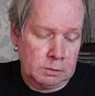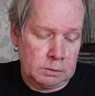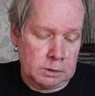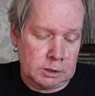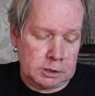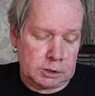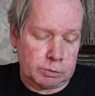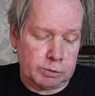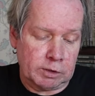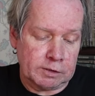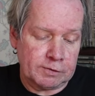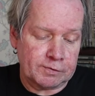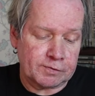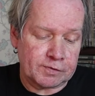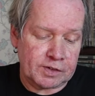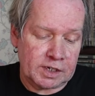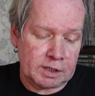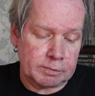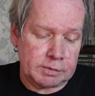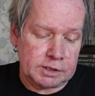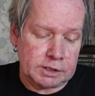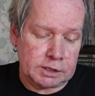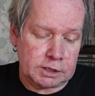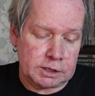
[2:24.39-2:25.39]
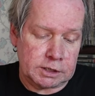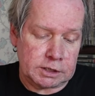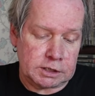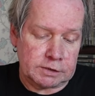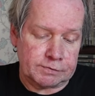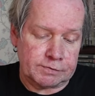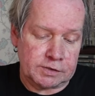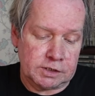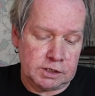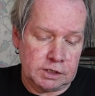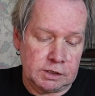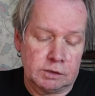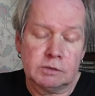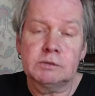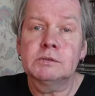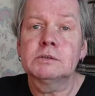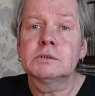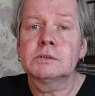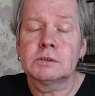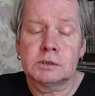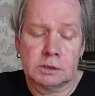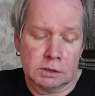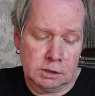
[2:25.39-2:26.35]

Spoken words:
"That's one family ticket for you,